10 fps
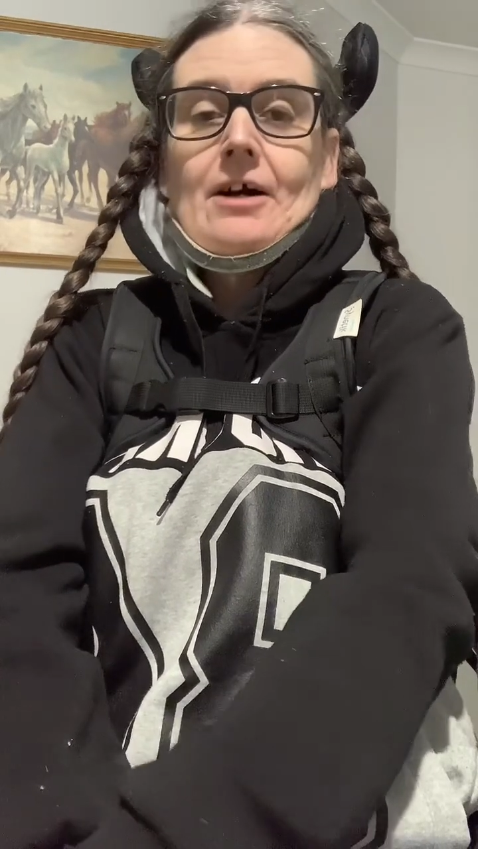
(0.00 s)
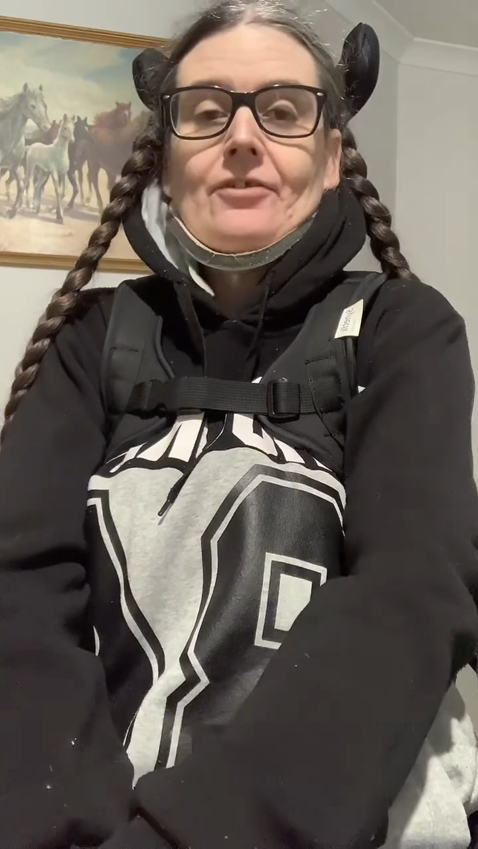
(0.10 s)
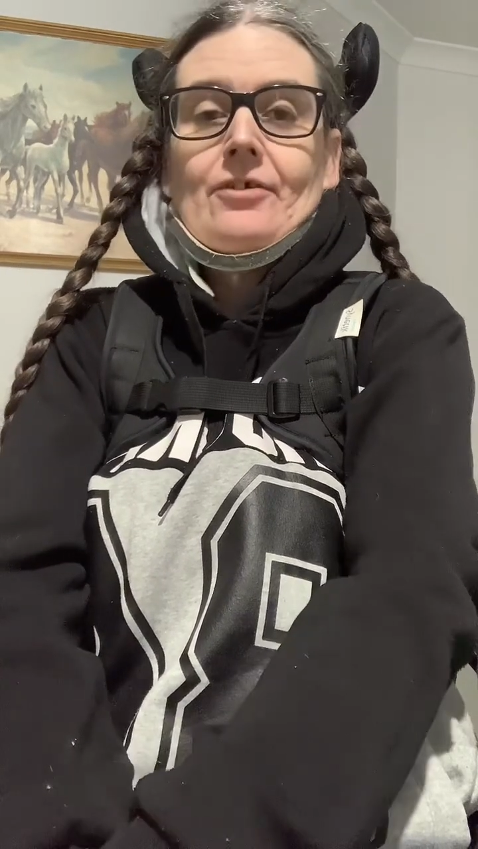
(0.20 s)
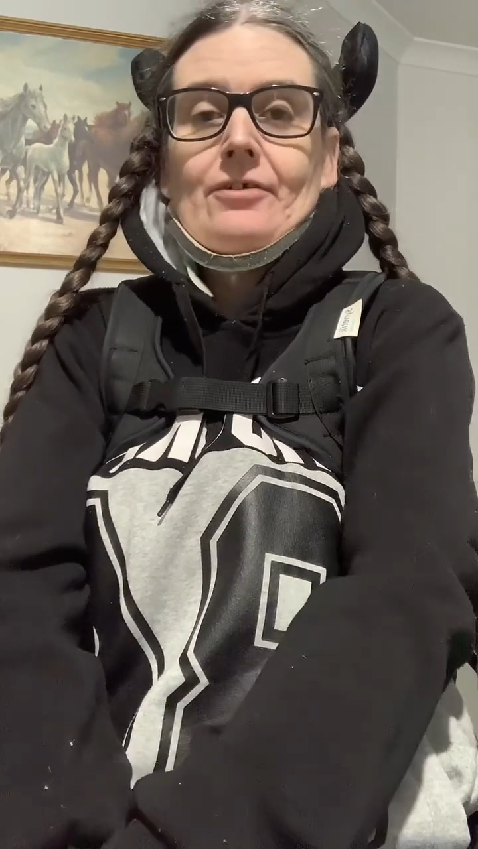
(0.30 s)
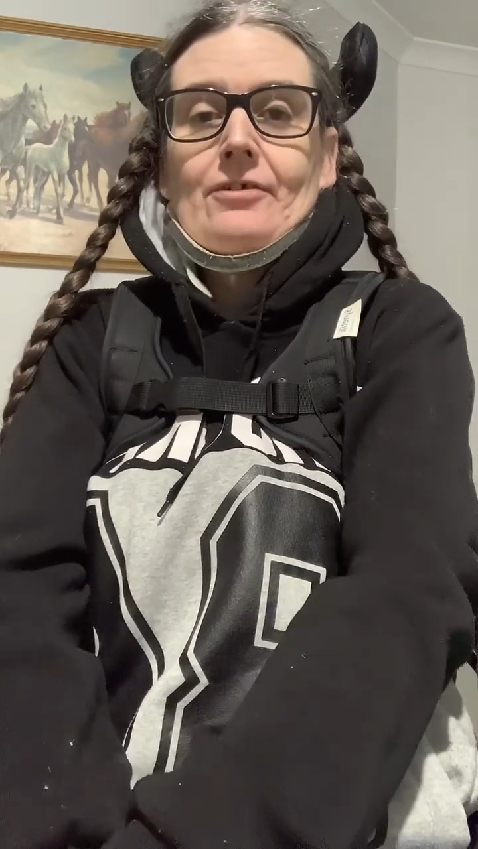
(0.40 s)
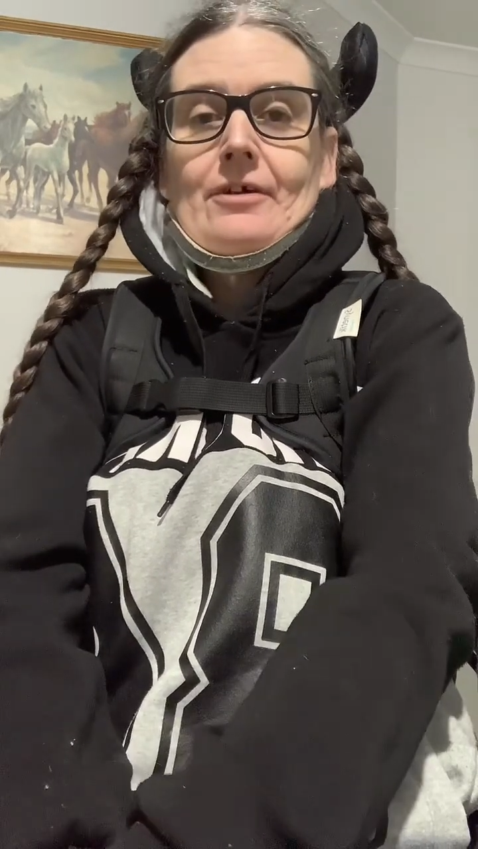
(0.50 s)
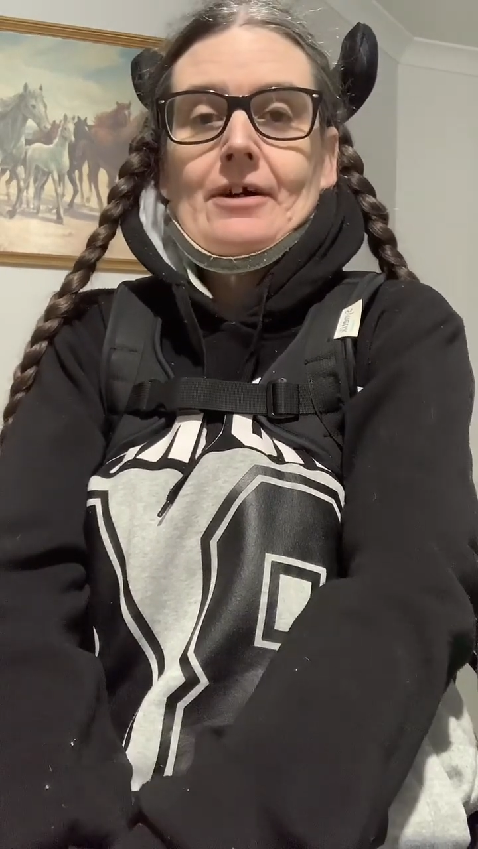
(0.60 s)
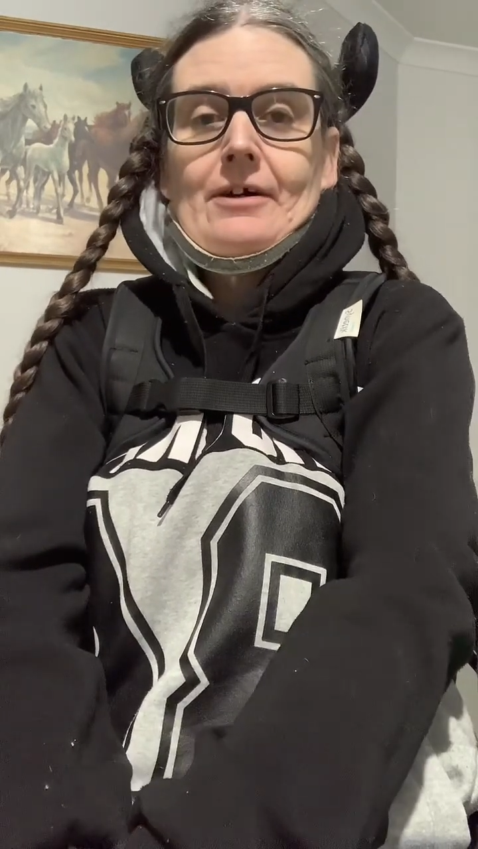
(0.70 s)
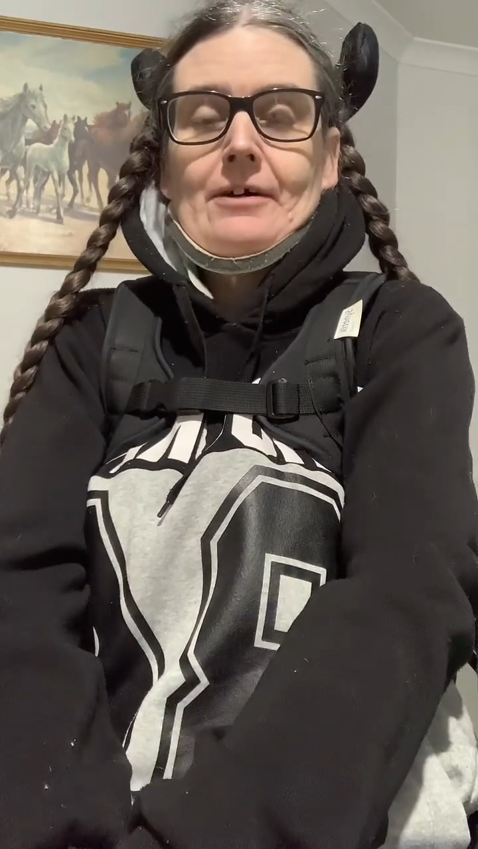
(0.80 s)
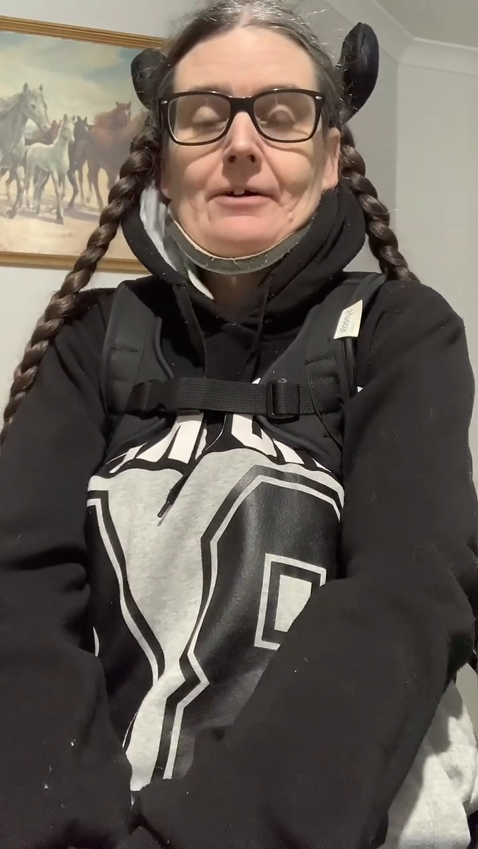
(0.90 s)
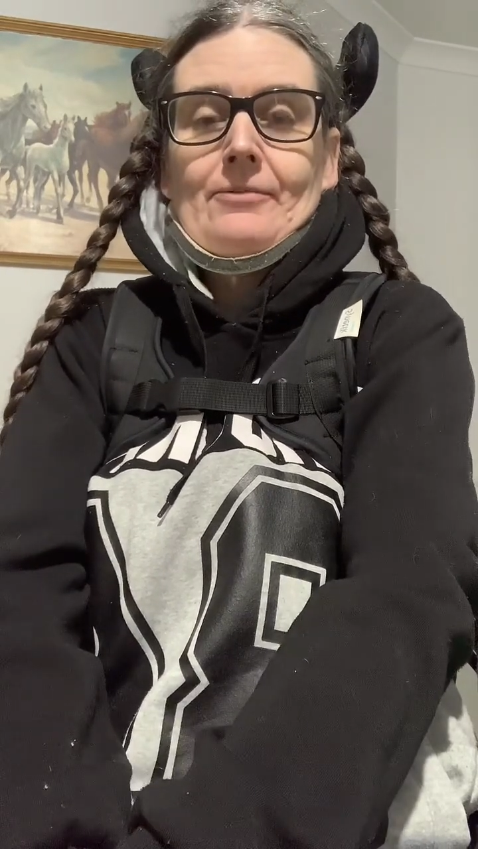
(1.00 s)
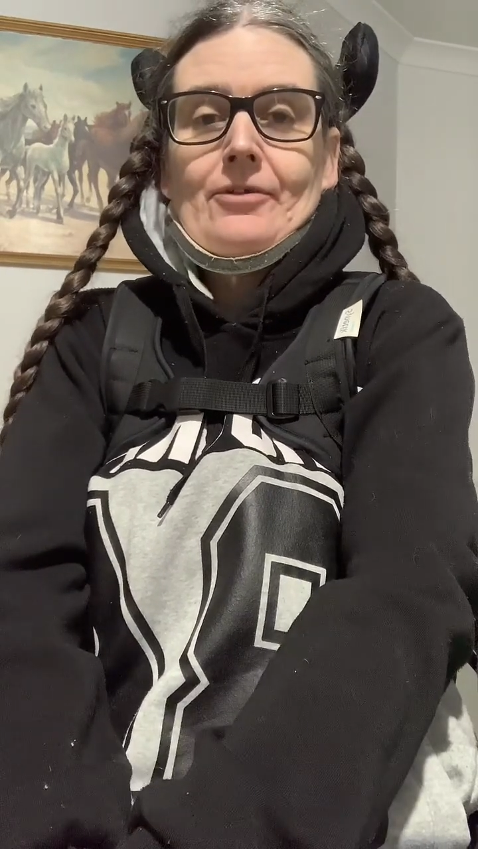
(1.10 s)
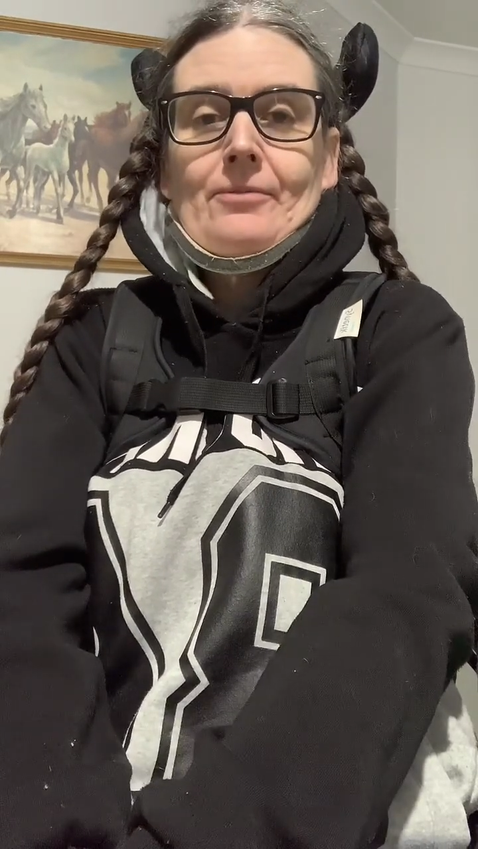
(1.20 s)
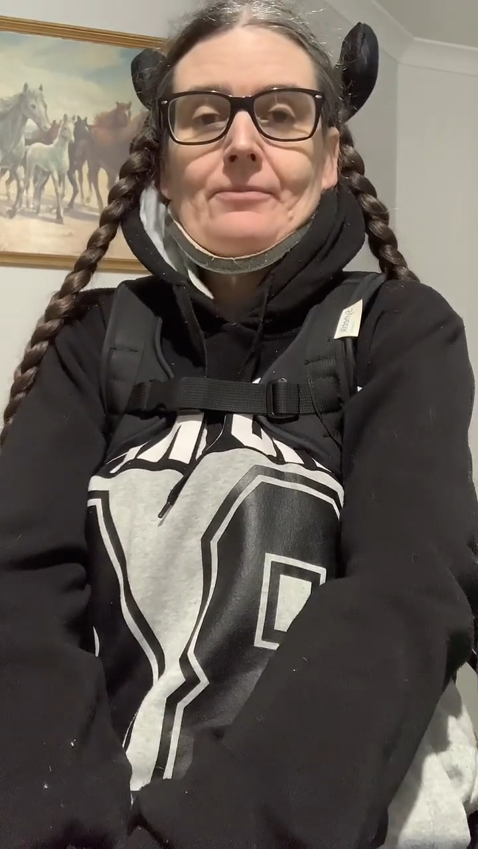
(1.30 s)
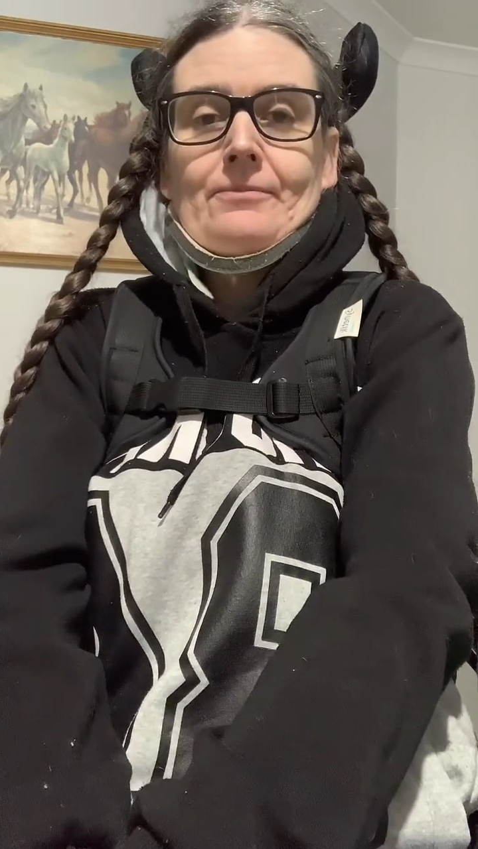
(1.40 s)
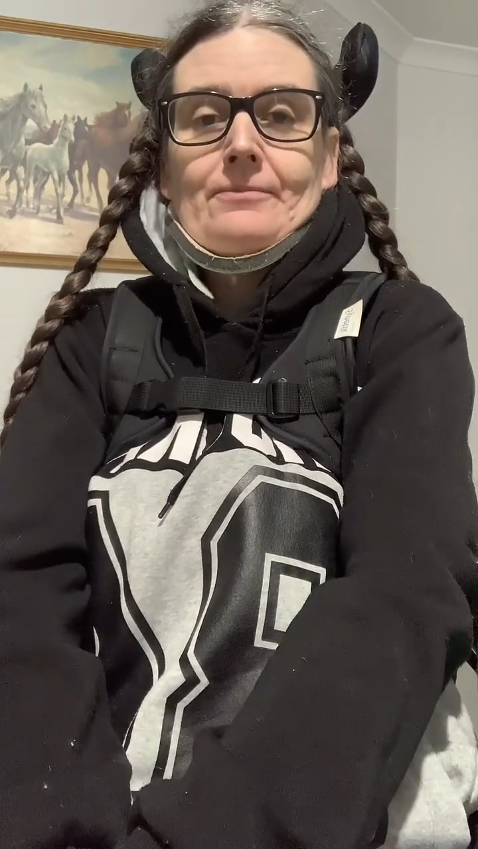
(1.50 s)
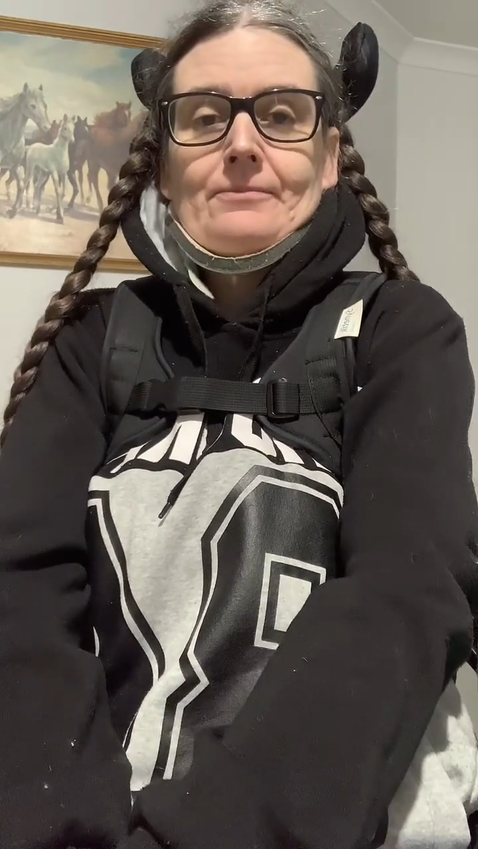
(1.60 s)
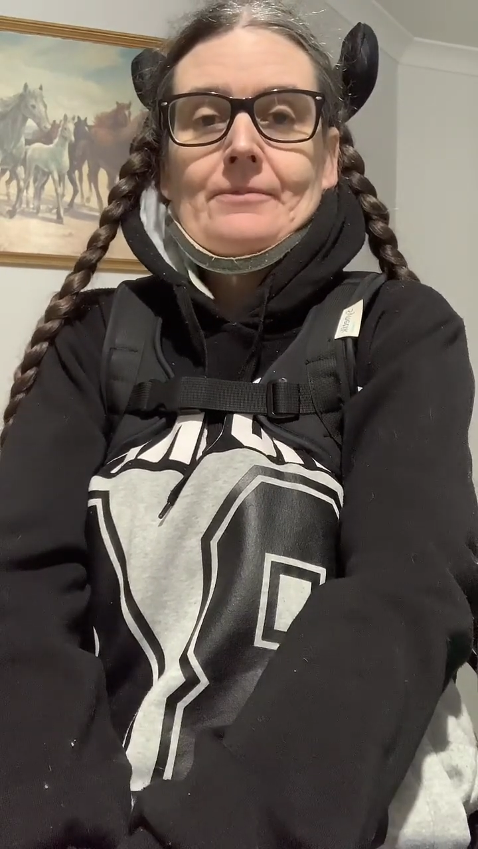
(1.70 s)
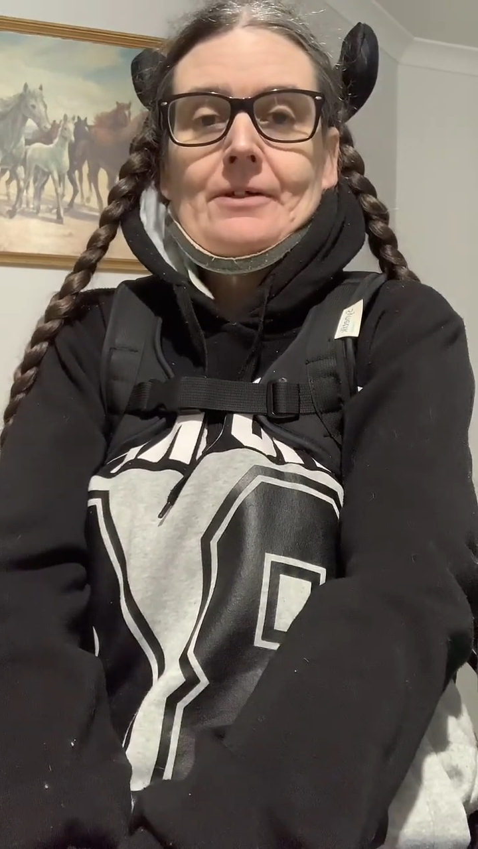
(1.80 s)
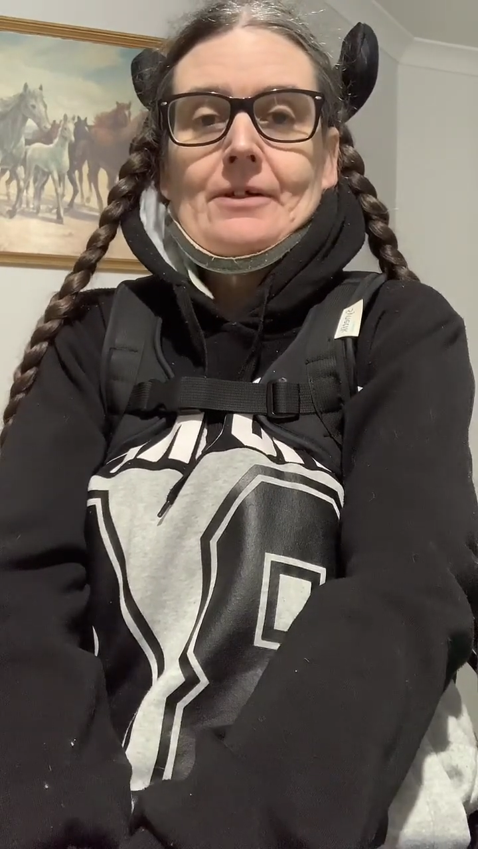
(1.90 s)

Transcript: I see some